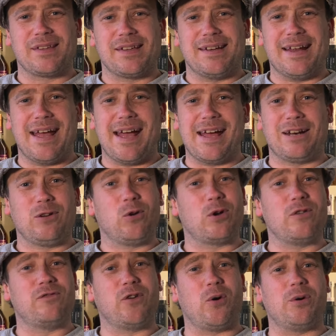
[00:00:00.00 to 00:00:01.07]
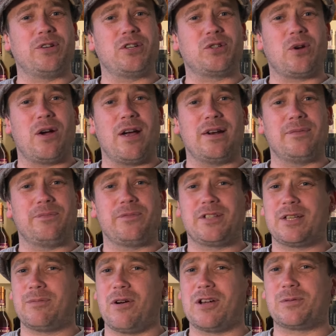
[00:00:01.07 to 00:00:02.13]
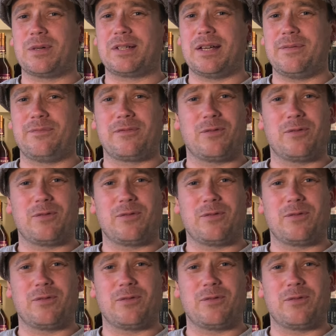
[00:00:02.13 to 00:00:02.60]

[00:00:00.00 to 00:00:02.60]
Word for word: And looking forward to trying tomorrow's whiskey,